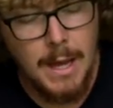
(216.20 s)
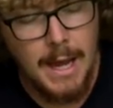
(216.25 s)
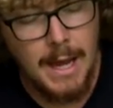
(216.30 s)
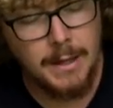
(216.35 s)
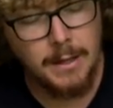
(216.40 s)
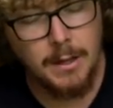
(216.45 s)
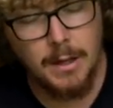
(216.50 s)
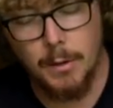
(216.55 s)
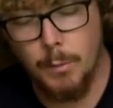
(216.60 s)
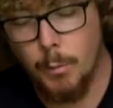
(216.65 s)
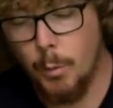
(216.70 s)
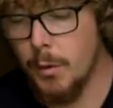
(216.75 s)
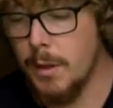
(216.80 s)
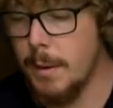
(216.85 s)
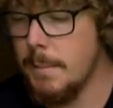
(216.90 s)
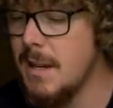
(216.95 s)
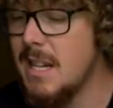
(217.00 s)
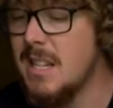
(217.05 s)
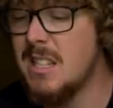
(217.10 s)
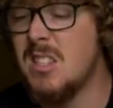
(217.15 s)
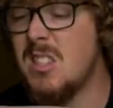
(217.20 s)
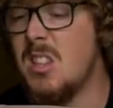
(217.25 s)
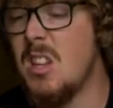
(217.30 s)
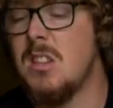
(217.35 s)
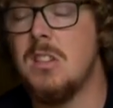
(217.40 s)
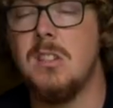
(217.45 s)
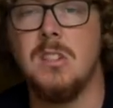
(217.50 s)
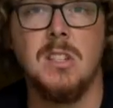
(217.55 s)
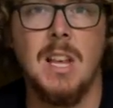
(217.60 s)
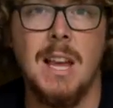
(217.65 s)
And uh, what that means is that
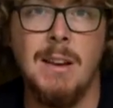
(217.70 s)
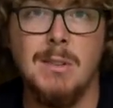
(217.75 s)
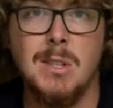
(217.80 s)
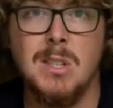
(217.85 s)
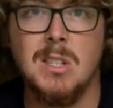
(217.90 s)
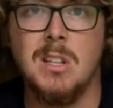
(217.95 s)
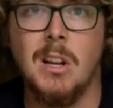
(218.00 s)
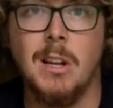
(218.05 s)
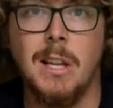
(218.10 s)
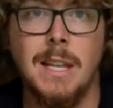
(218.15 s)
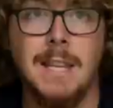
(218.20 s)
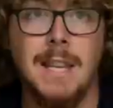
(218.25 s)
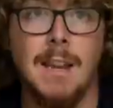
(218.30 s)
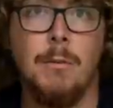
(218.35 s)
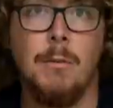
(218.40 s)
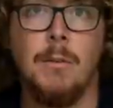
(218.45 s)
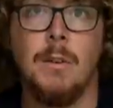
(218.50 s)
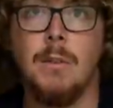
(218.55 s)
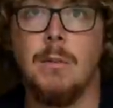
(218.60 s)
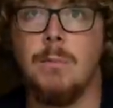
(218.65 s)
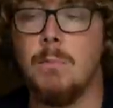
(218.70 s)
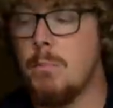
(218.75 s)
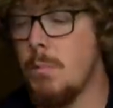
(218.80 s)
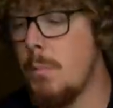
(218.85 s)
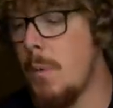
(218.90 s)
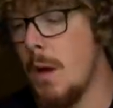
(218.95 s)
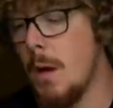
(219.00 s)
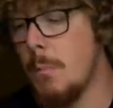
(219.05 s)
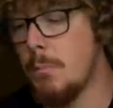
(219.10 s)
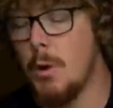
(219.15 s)
it's just ever so slightly different
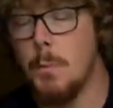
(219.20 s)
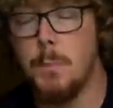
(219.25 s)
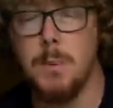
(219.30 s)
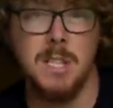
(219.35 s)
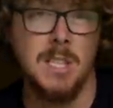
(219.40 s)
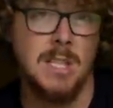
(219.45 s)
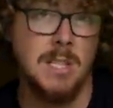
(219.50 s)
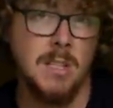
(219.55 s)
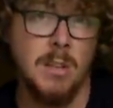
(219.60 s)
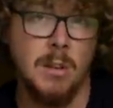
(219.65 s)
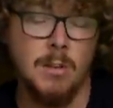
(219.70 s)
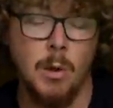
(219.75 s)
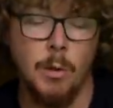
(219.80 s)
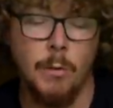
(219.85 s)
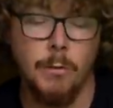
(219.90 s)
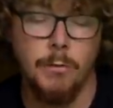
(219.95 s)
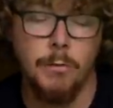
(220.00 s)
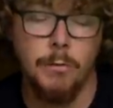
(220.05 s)
uh, properties. So you've got